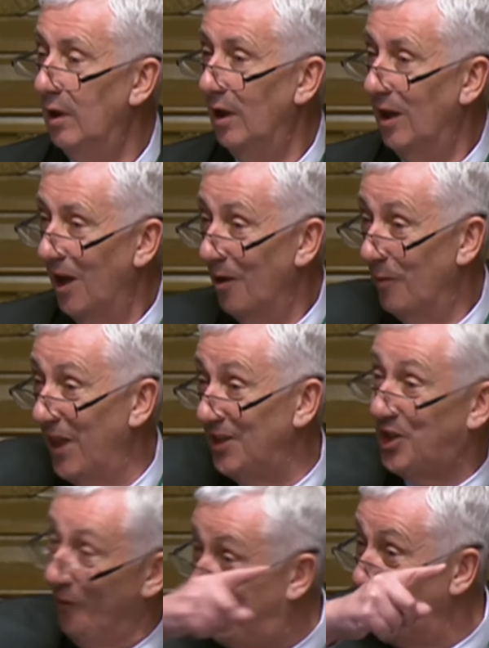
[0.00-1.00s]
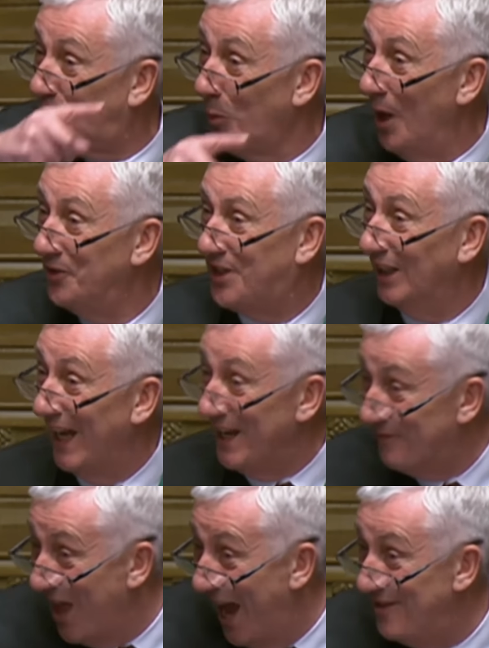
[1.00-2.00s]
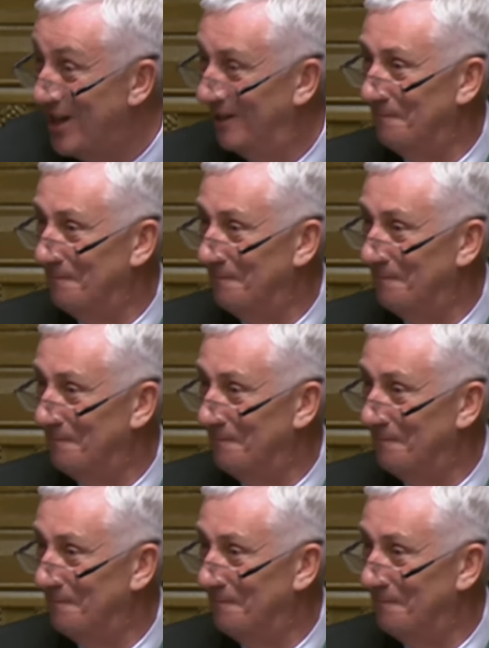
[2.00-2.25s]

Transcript: Well, that's the first one to leave, then.